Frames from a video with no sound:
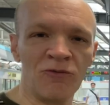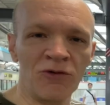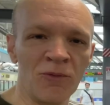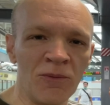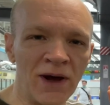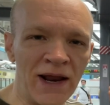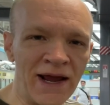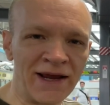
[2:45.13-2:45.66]

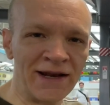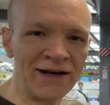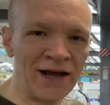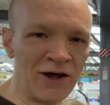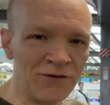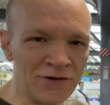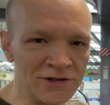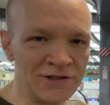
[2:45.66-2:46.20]
From what I can
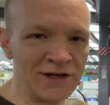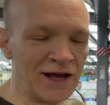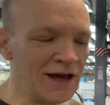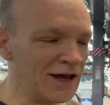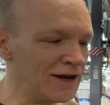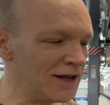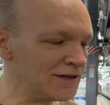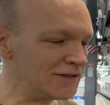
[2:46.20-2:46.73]

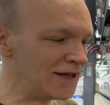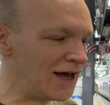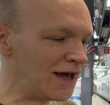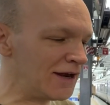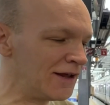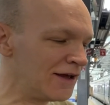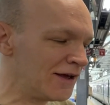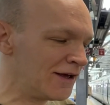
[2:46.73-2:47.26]
understand is
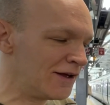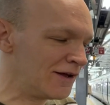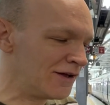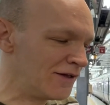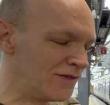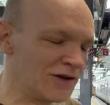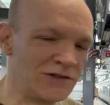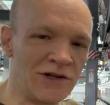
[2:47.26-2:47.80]
that
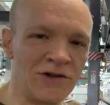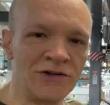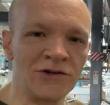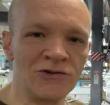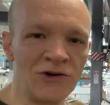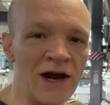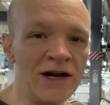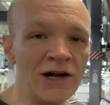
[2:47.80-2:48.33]
there's a
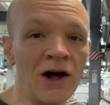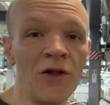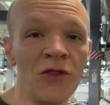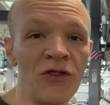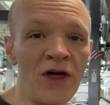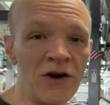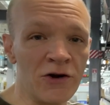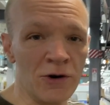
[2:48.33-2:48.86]
train
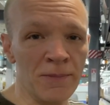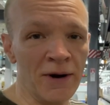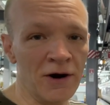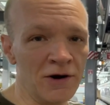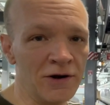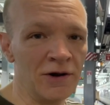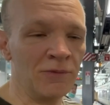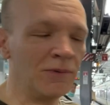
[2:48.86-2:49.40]
called
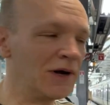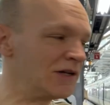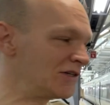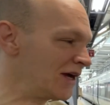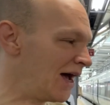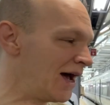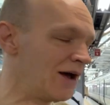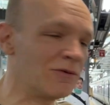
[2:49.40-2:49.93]
Thunderbird,
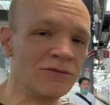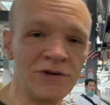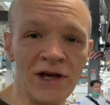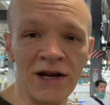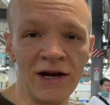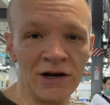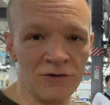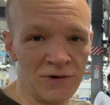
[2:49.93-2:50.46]
which I
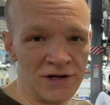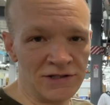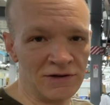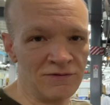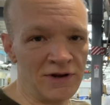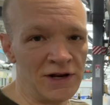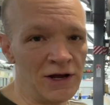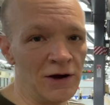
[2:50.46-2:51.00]
did in a
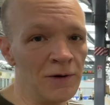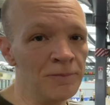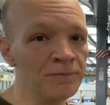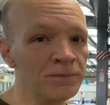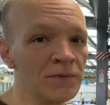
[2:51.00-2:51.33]
recent video.